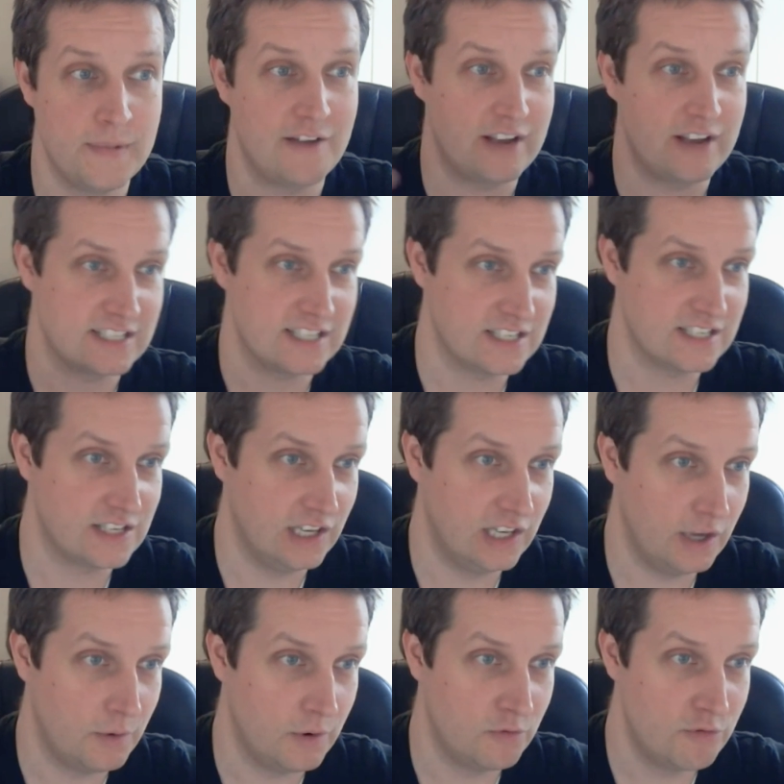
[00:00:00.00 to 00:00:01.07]
access to
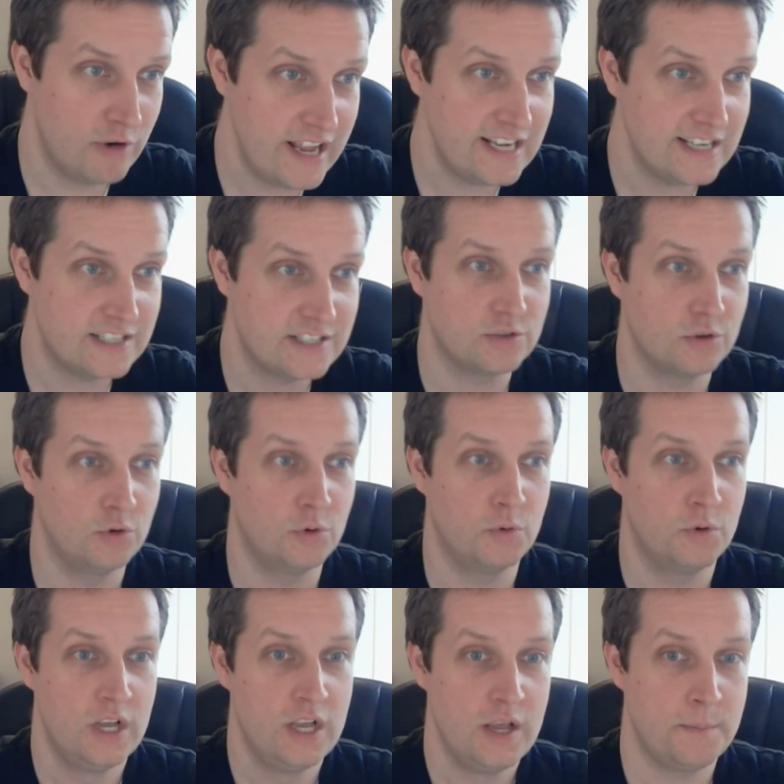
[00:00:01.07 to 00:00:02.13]
lower rates or
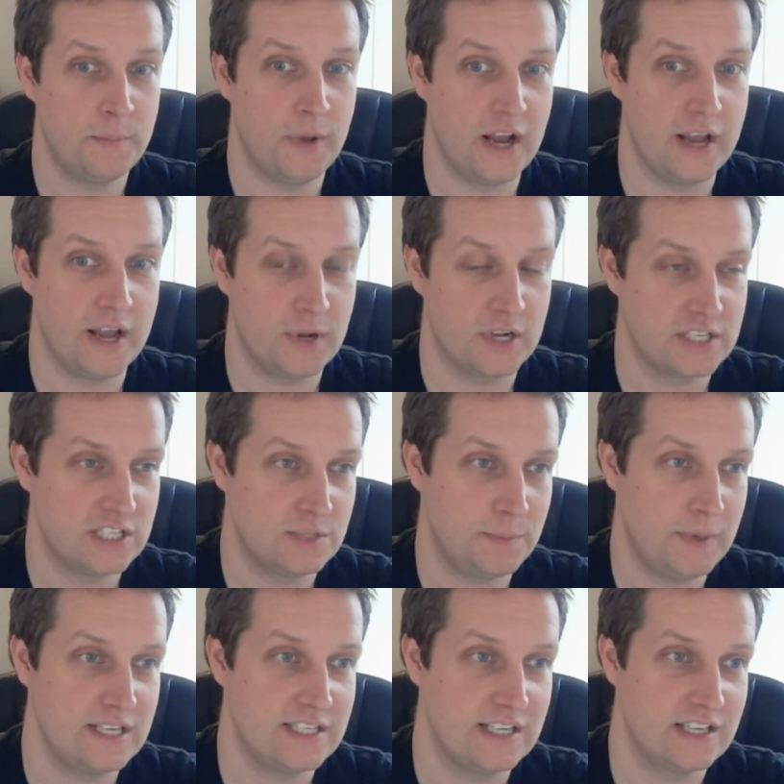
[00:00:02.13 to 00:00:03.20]
by
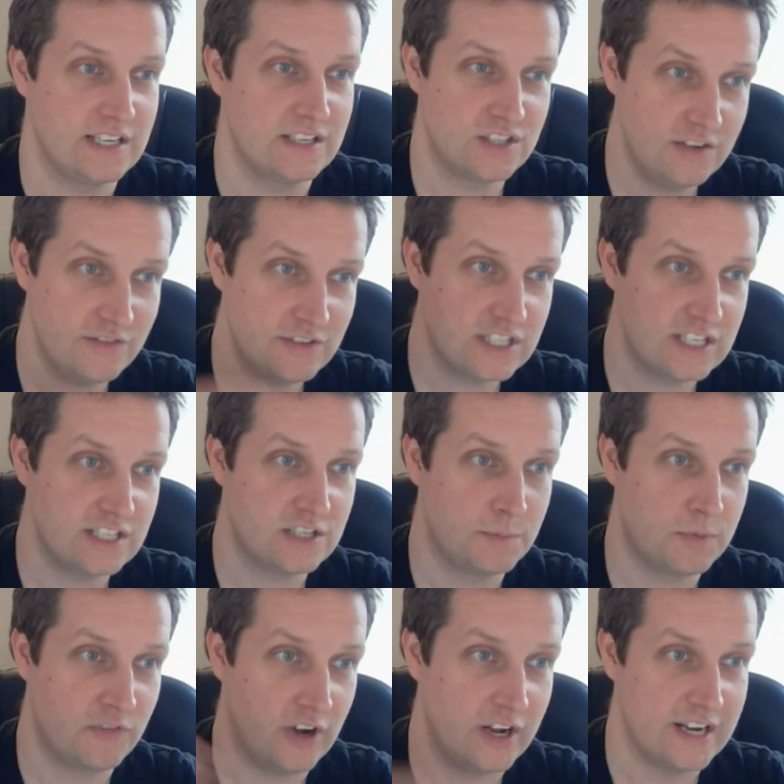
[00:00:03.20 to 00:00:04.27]
participating in services to
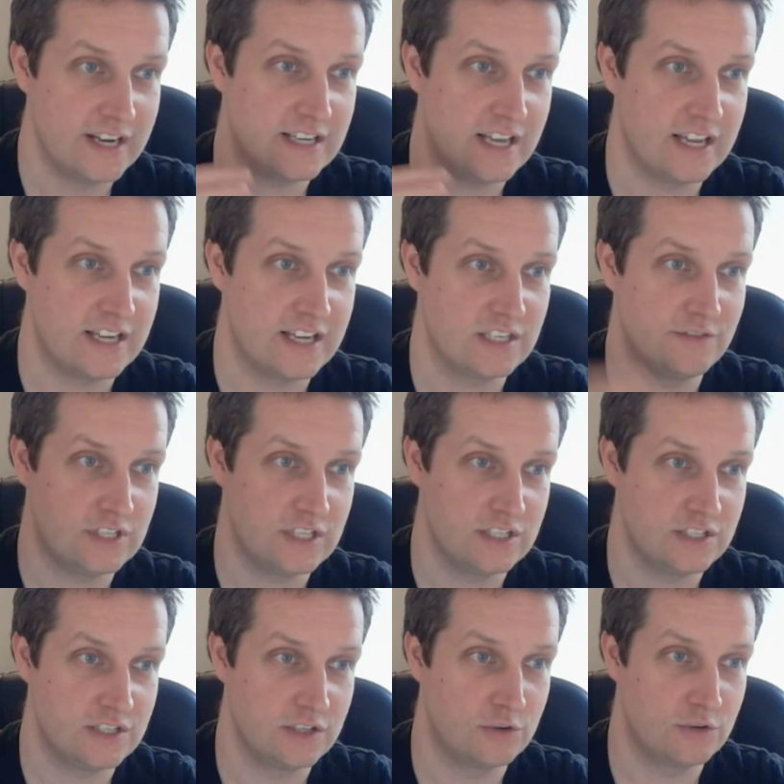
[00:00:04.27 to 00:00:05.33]
provide
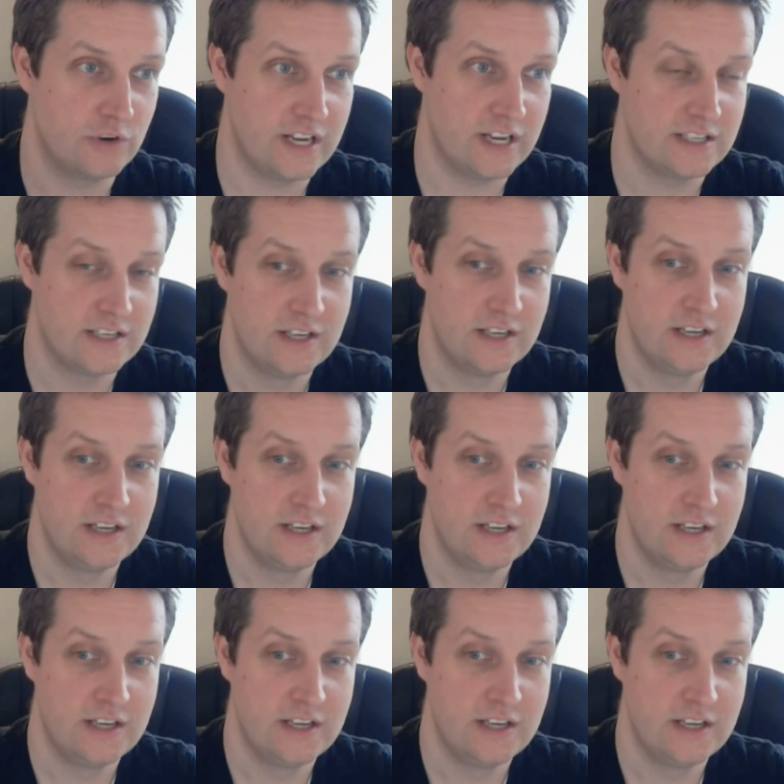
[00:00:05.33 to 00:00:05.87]
services to the grid.